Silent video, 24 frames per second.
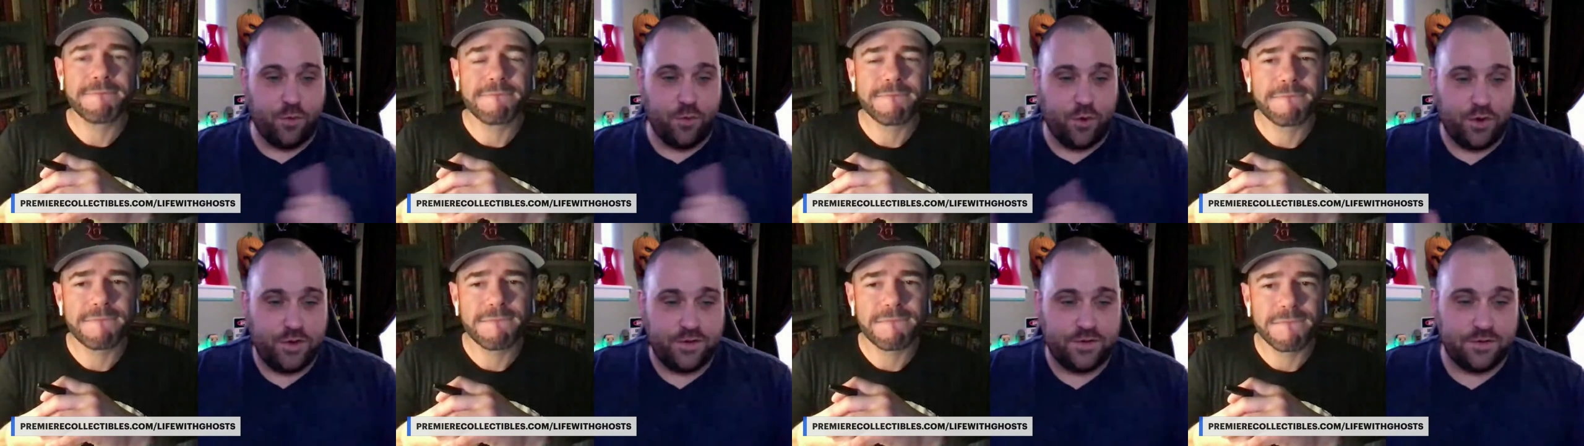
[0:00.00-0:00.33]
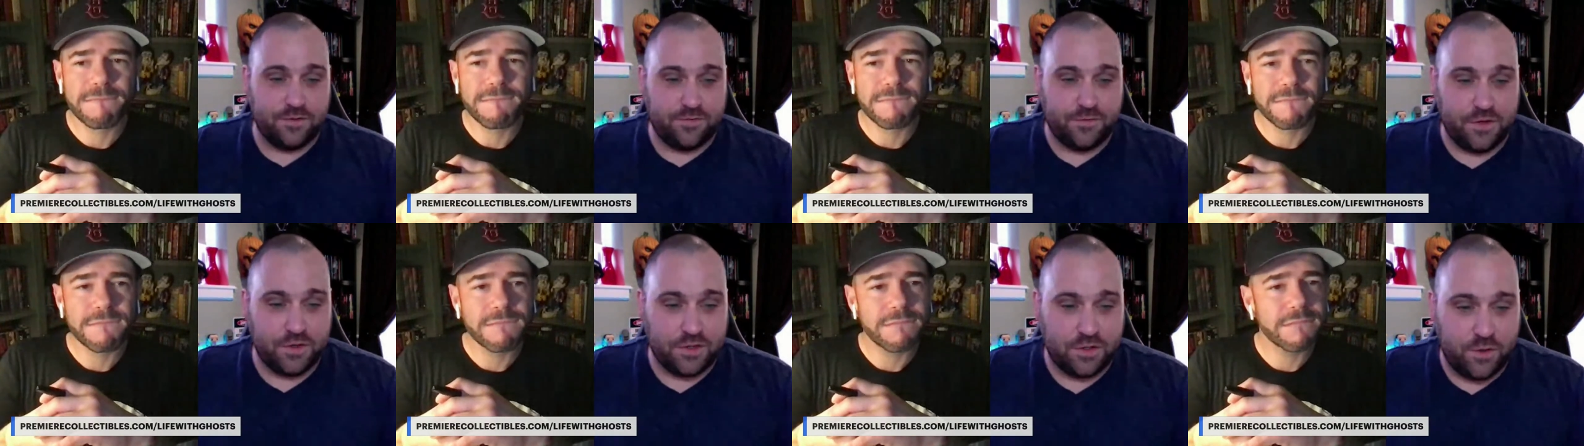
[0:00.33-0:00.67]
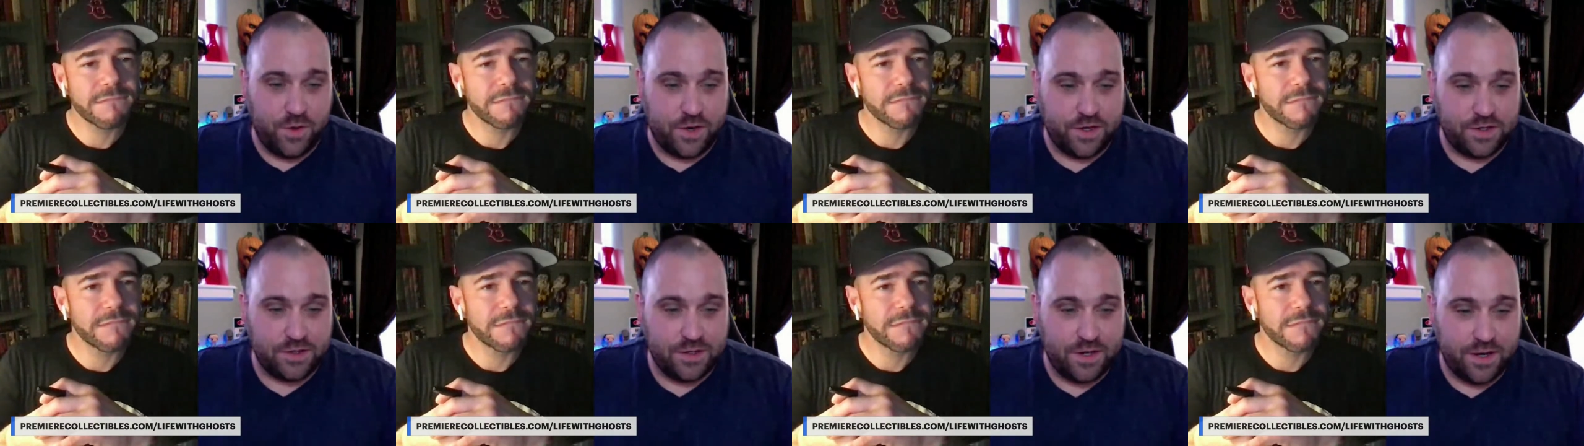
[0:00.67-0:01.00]
Speaker 1: boys, and the first
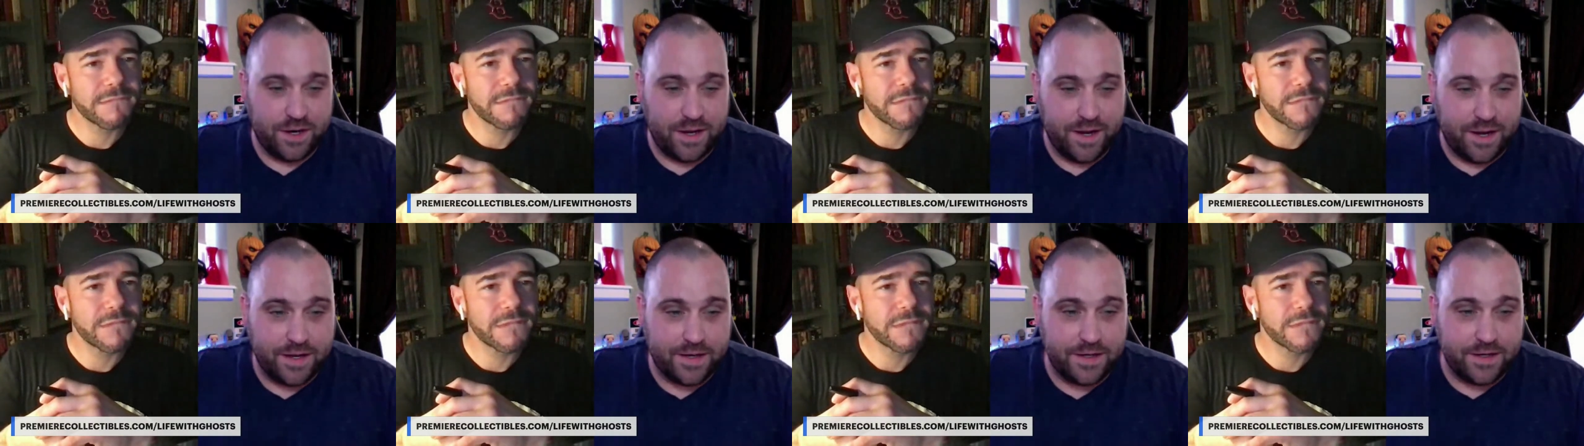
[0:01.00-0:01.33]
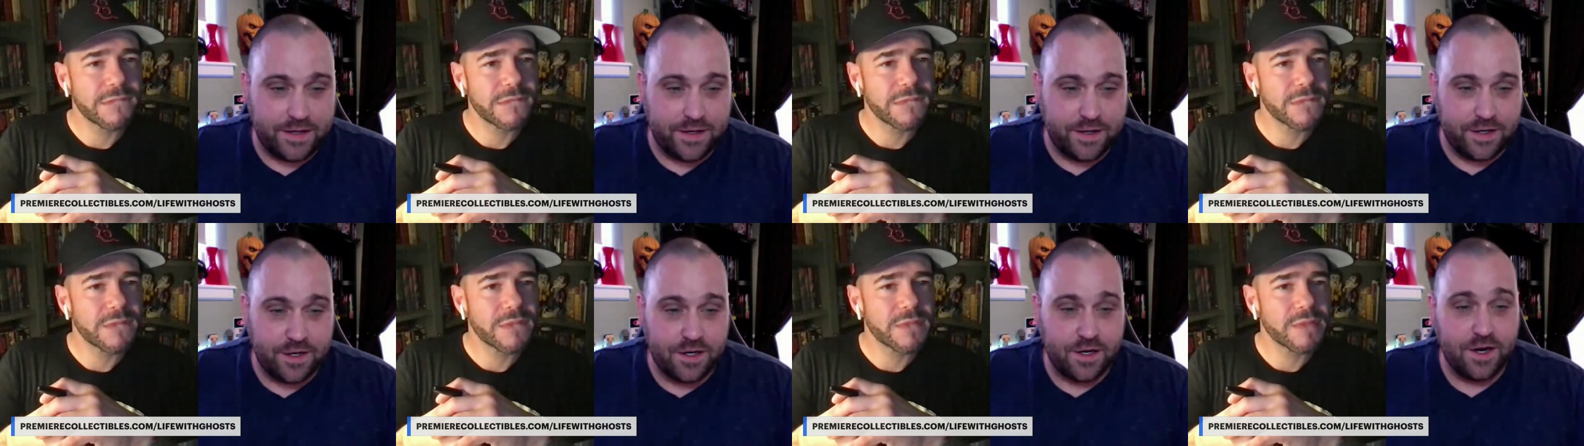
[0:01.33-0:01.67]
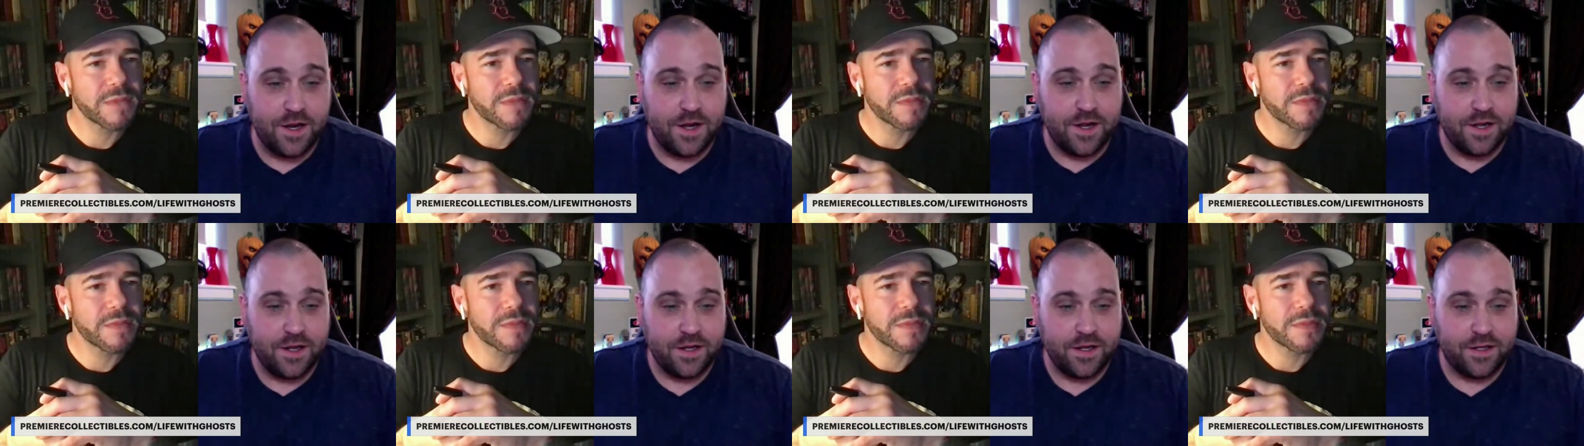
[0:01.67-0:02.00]
question I got
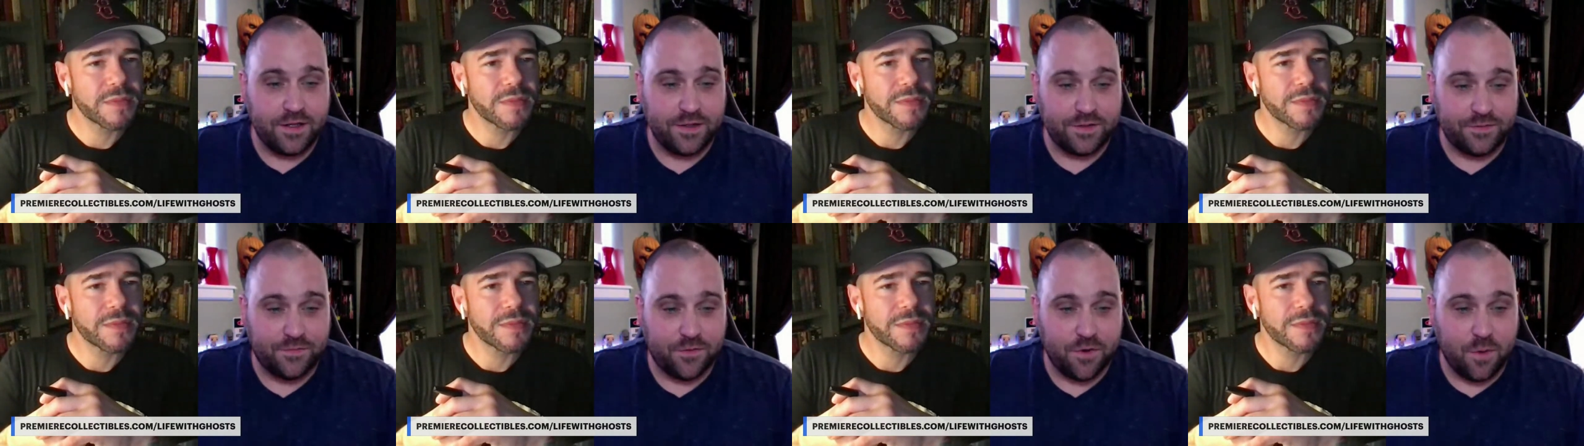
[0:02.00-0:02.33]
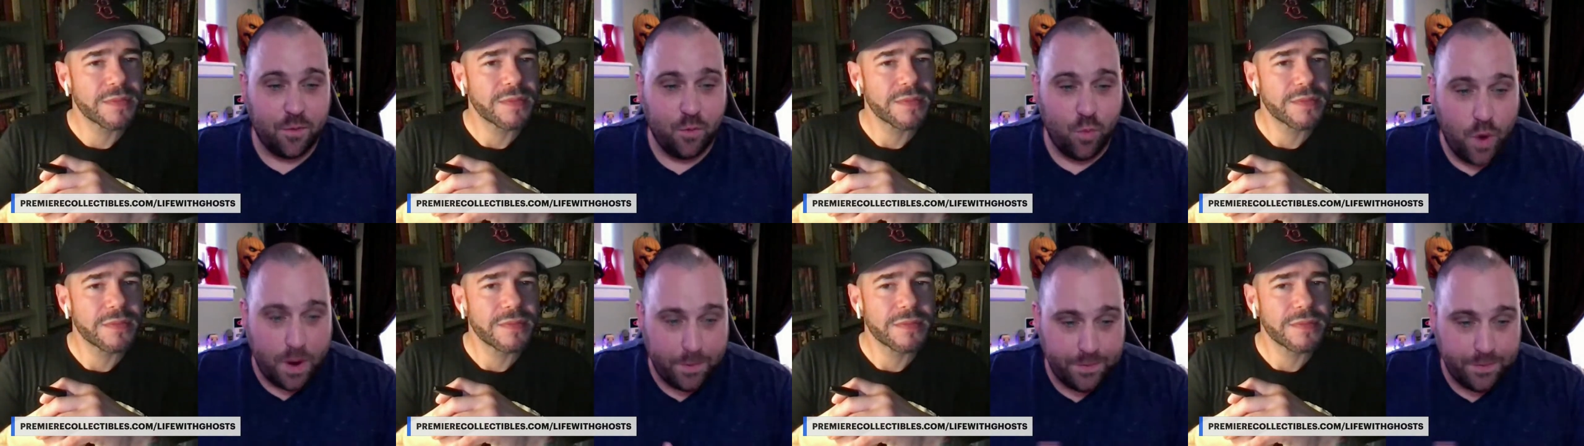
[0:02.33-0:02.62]
here is from